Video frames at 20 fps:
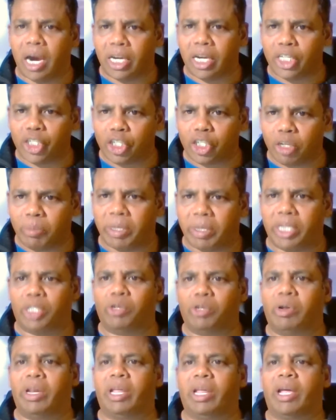should be
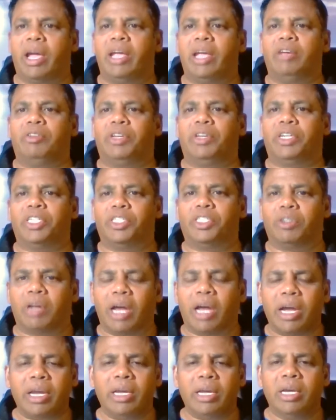joining AUT in
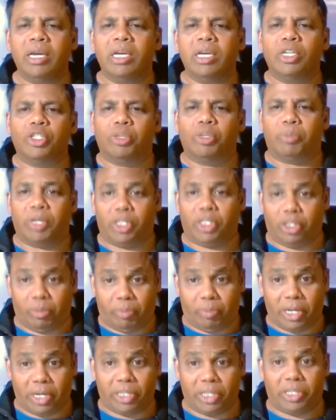July to pursue
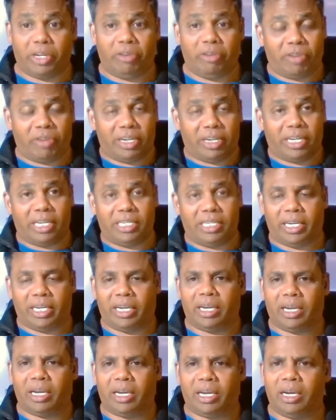PhD.
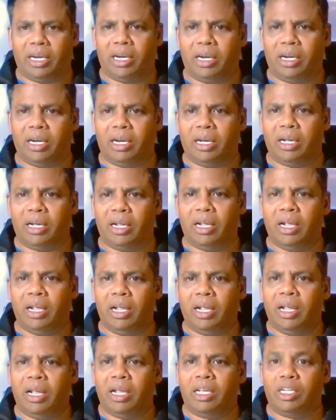Fantastic.
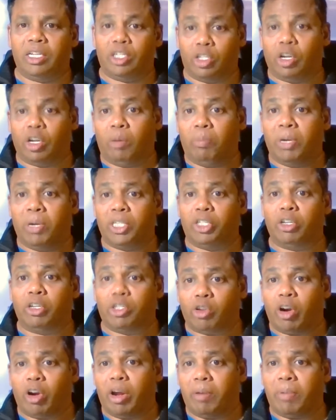So pursue,
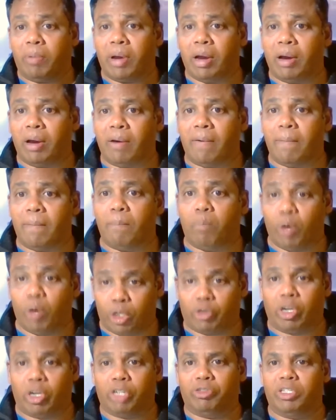sorry,
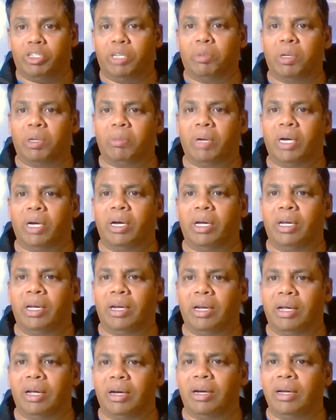postgraduate diploma
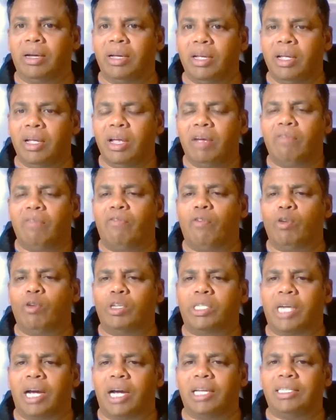in food
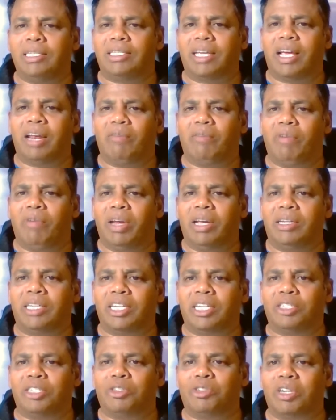science, and we
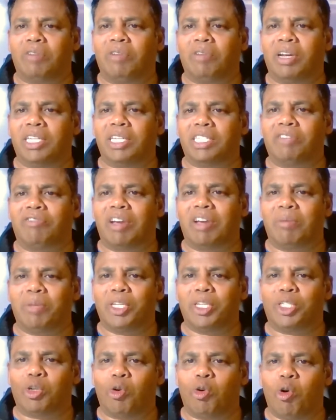intend to travel as a
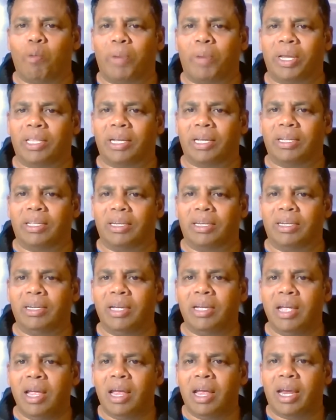family. So hoping that the
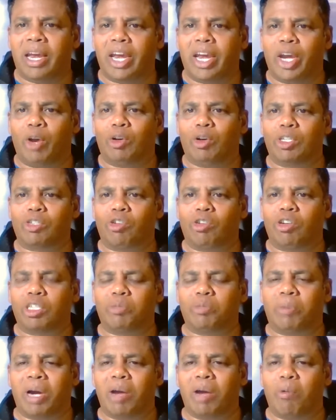chaos
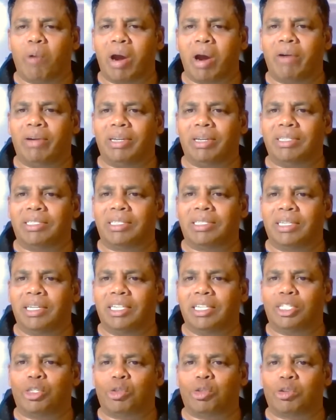caused by virus
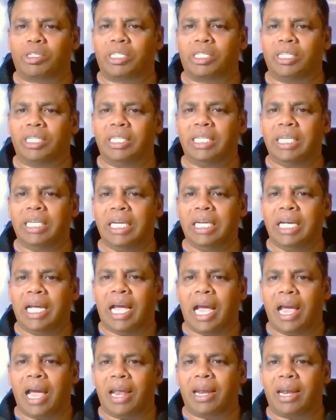is sorted
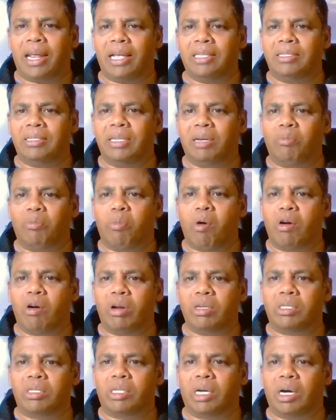and NZ
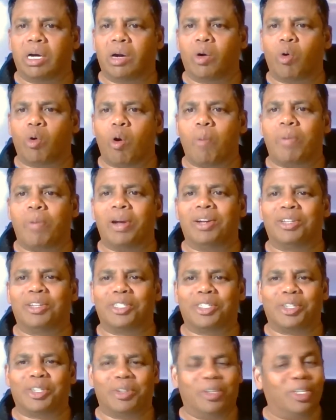borders are open to
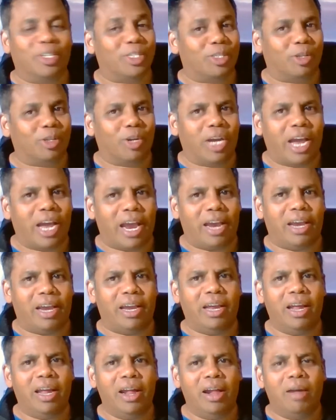students. So
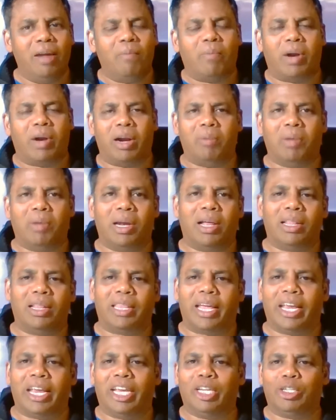hey, Parimala,
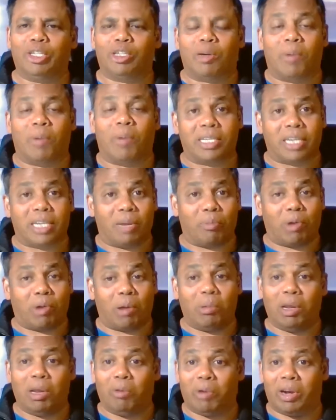thank you so much. And
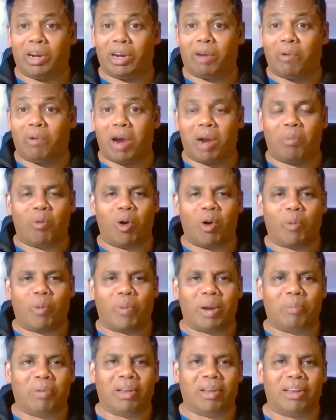probably we require more
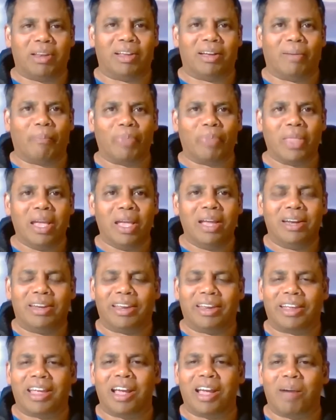people
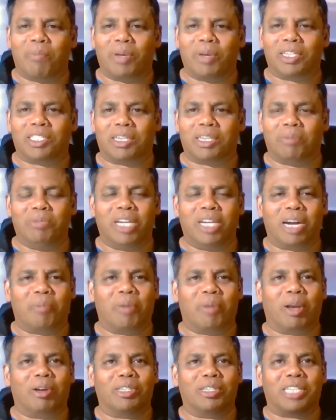taking up your subject
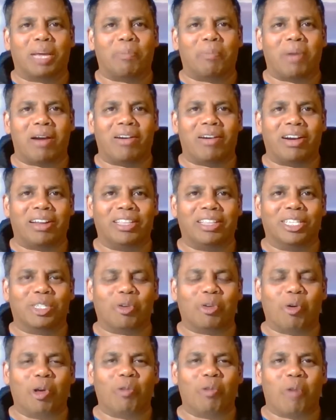because apparently this
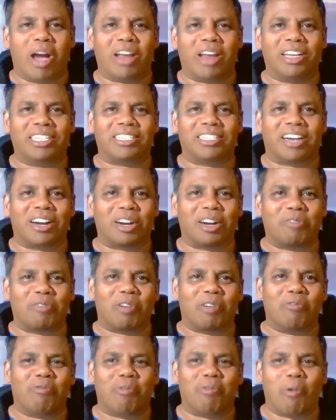whole virus started
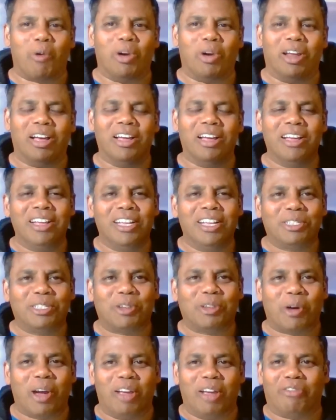from food.
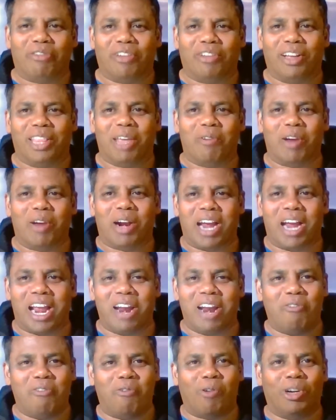So if there were
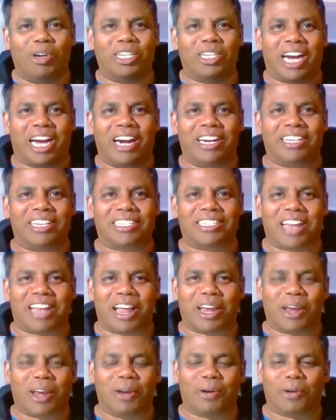enough food scientists
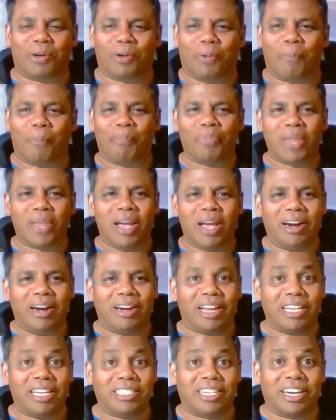like you to
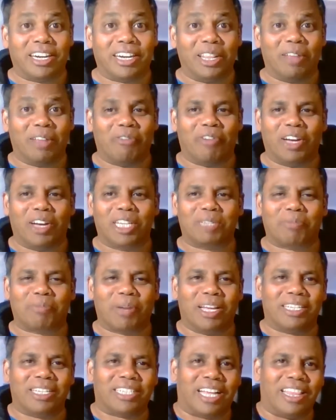test it in the first
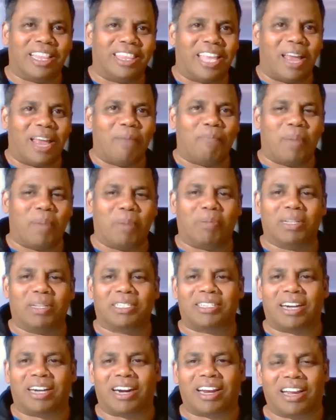place and then people
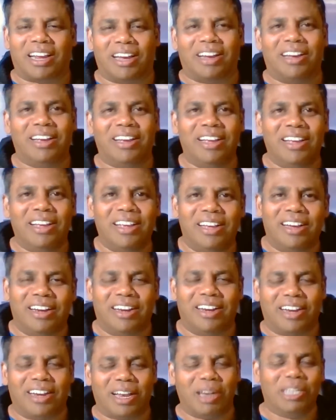start
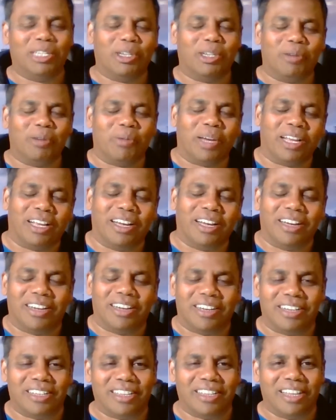consuming,
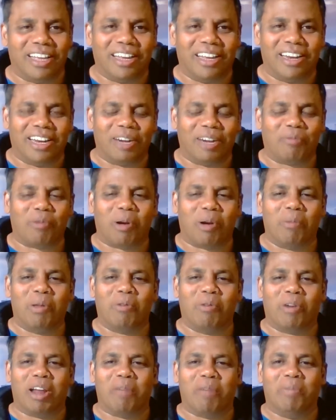then it probably
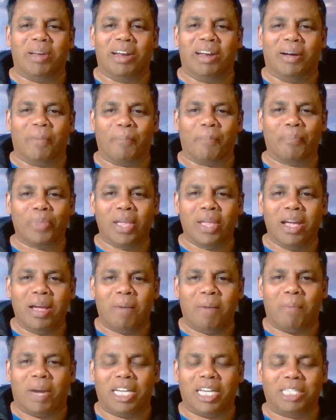would have been a
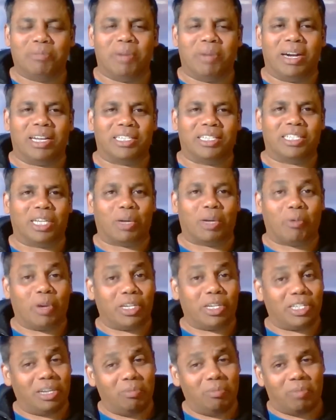much better
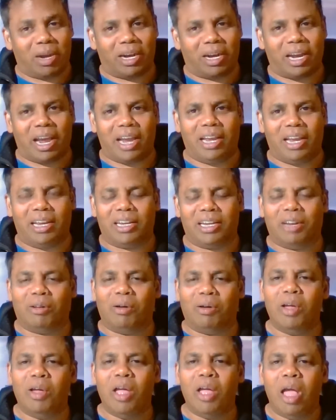situation. But hey,
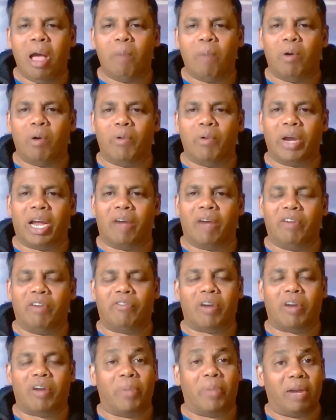moving away
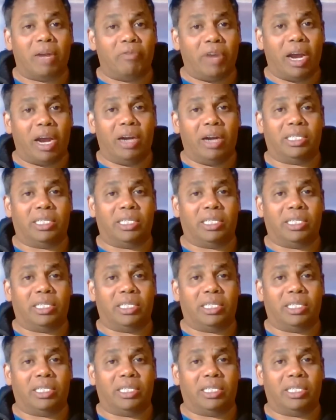from that, we are